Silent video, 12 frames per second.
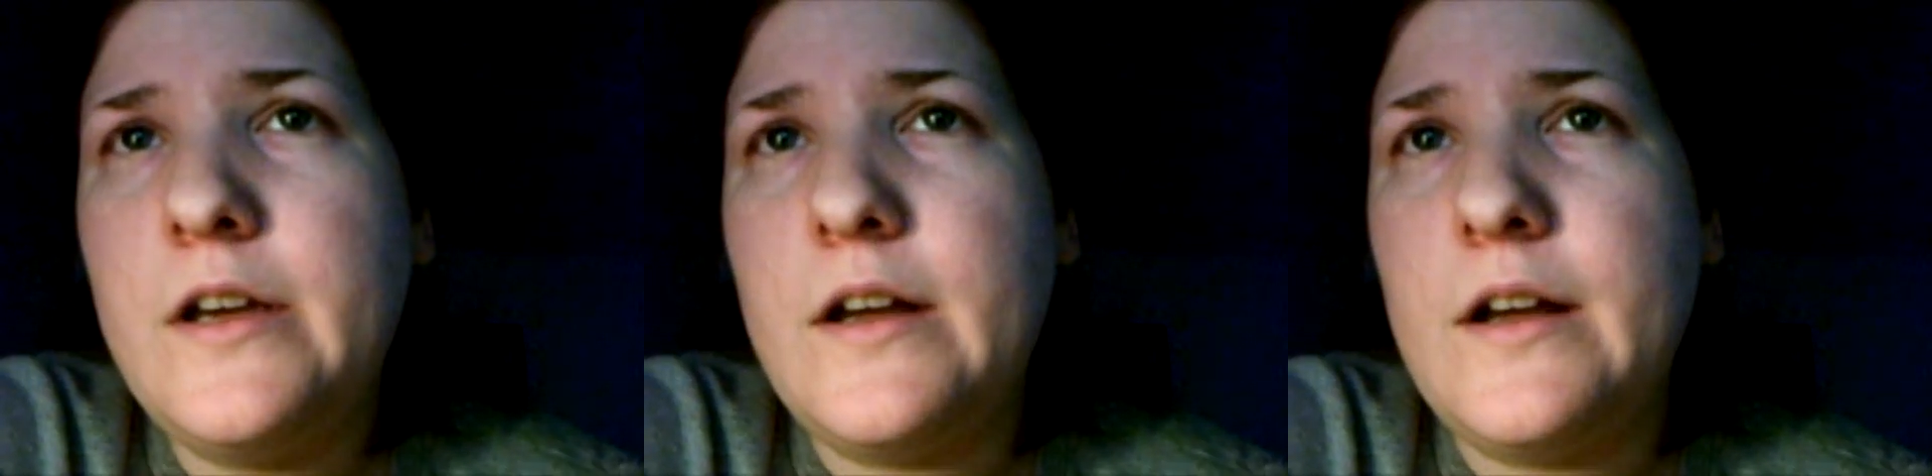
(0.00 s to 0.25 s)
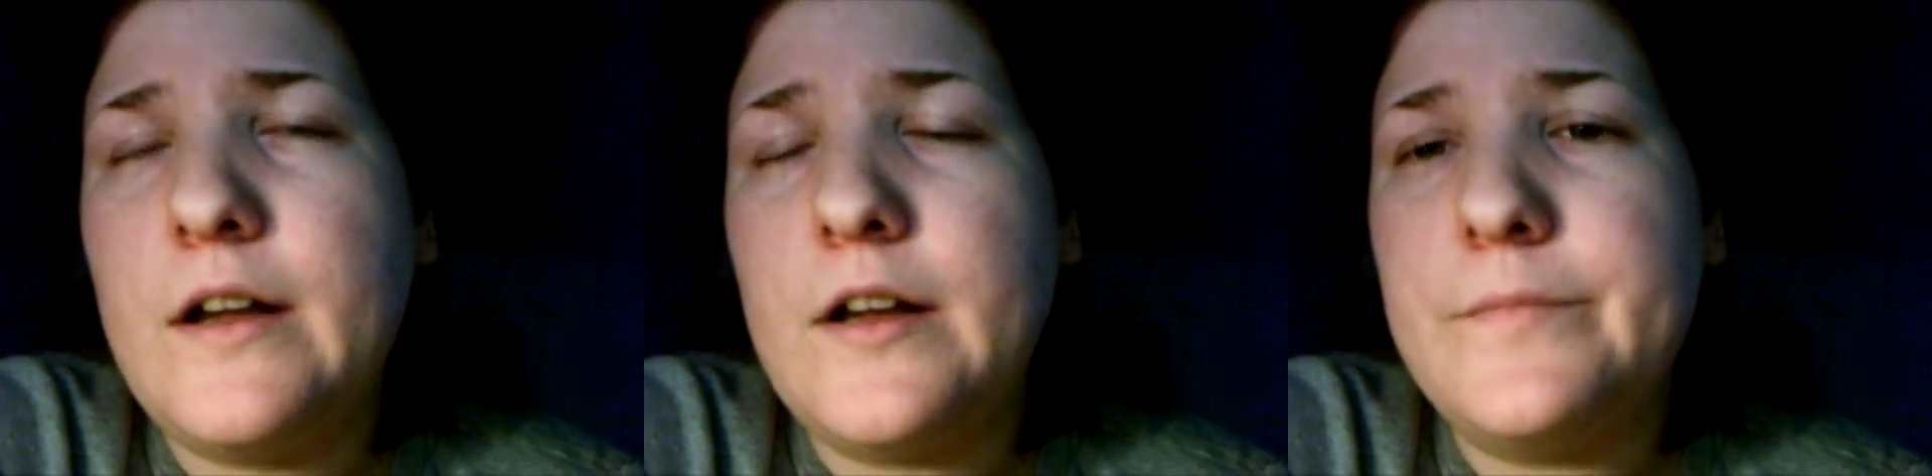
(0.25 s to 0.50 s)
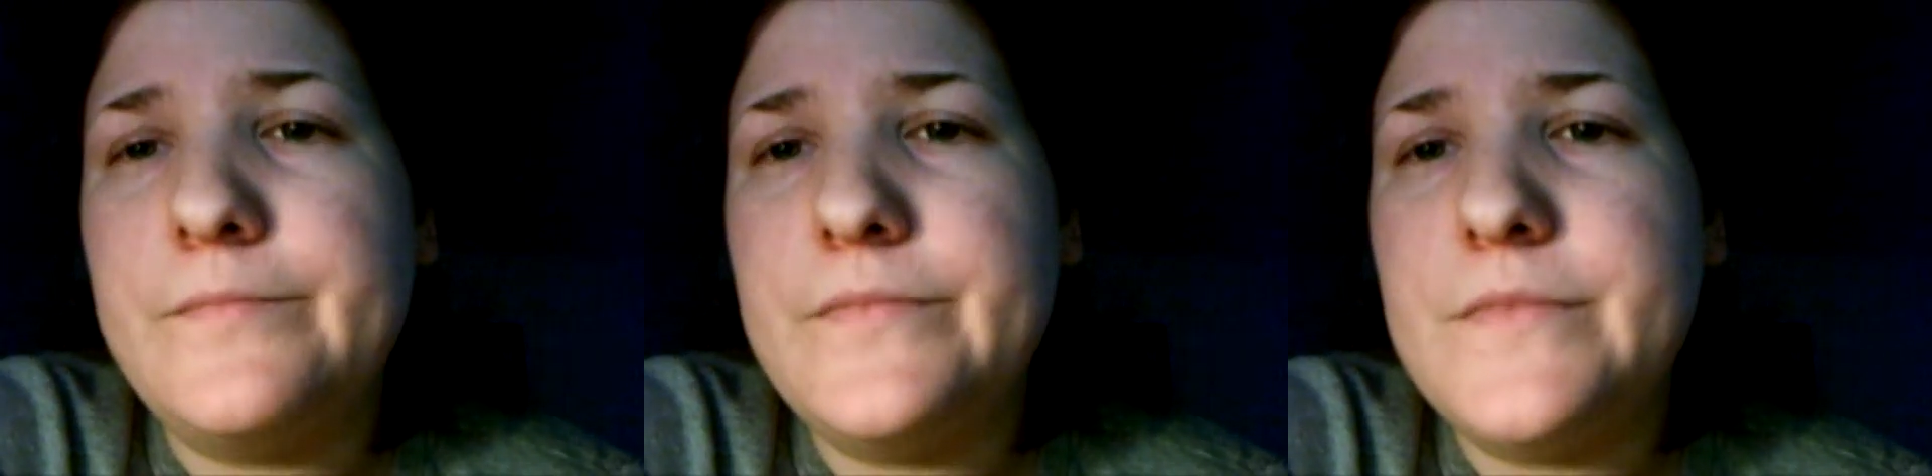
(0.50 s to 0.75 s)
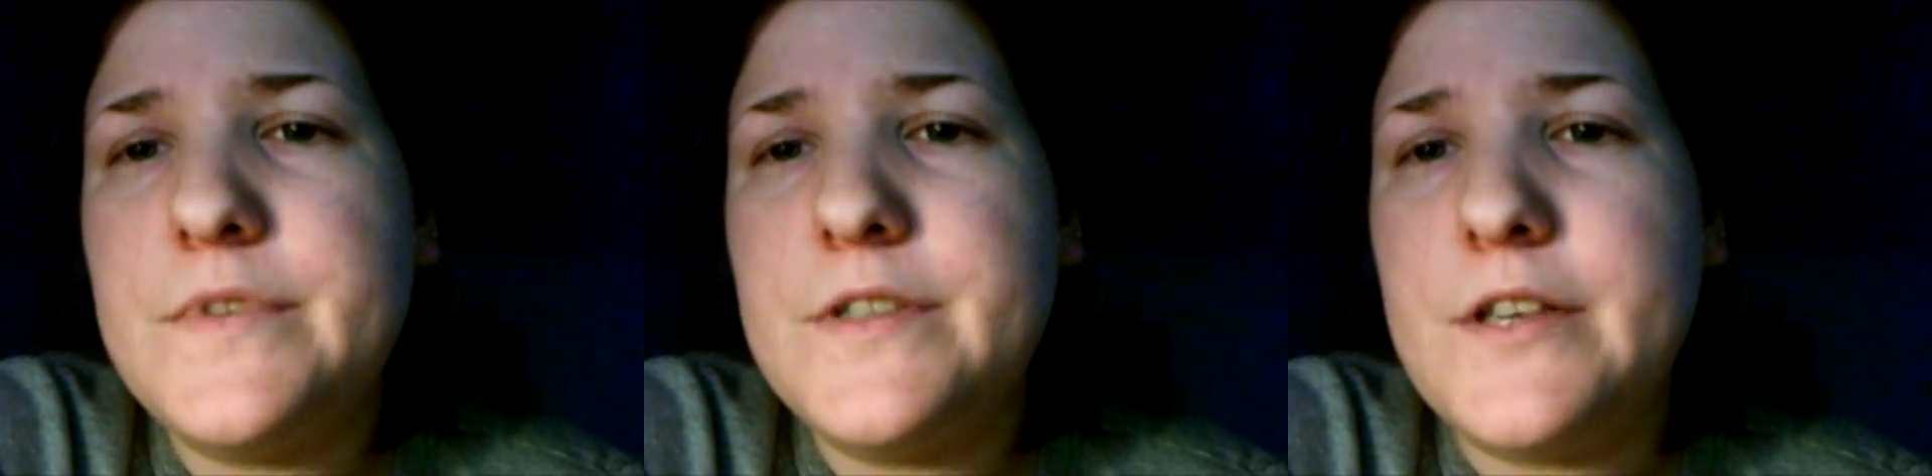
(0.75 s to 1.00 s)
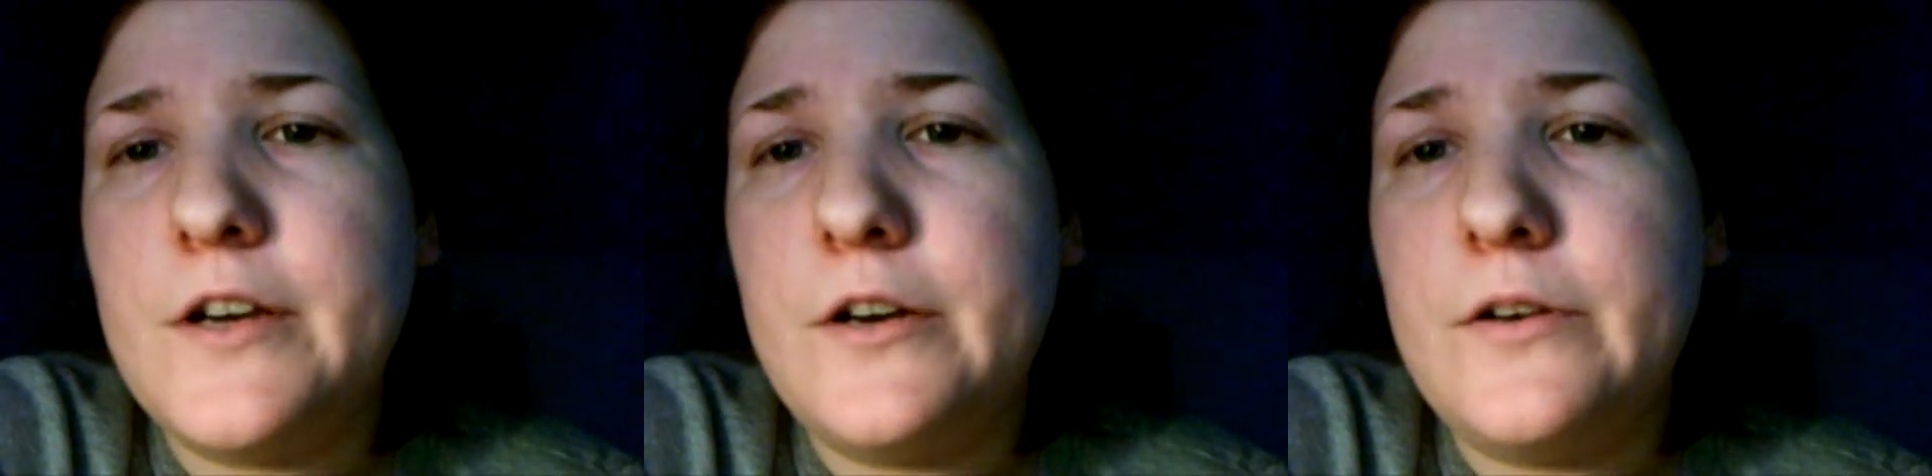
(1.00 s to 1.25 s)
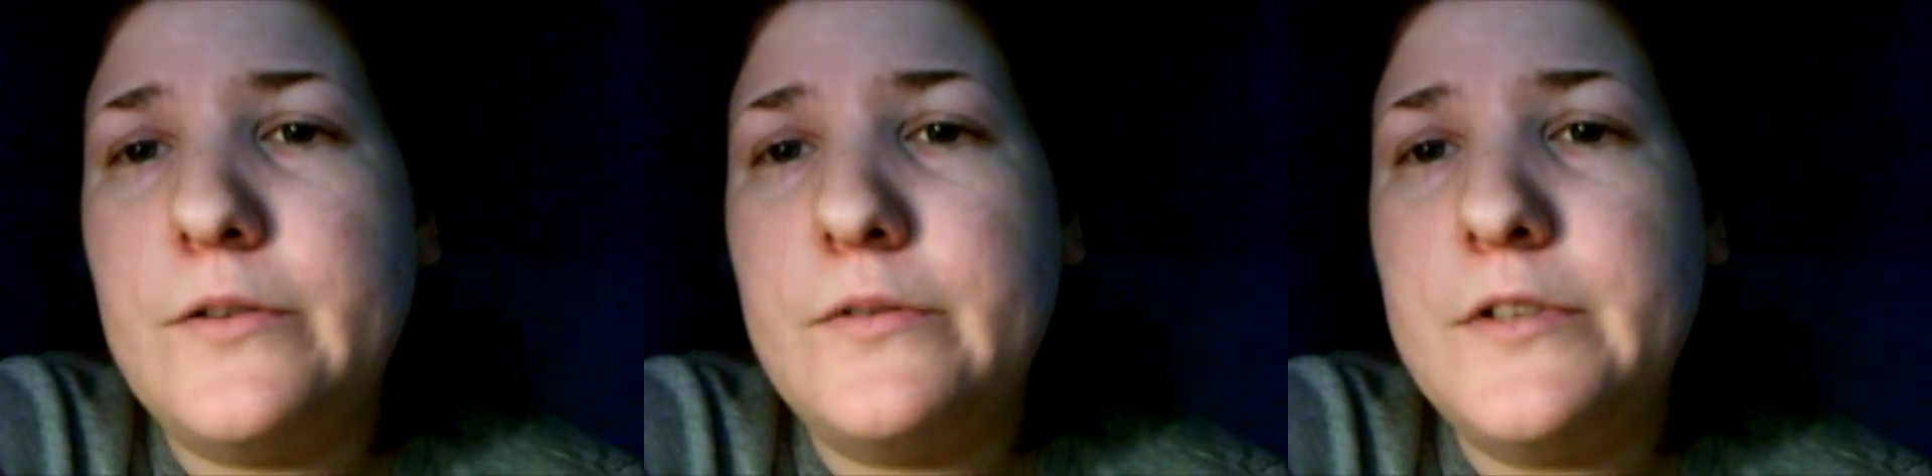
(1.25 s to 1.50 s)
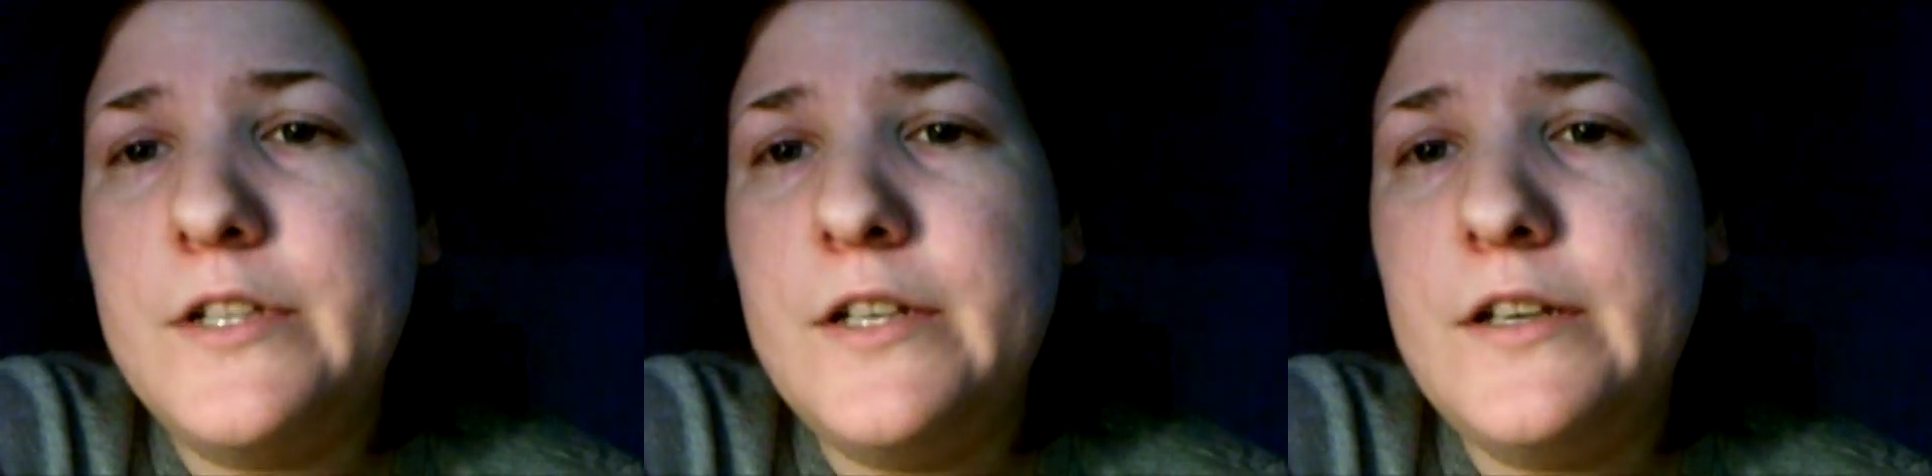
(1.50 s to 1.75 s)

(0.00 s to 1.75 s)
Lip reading: So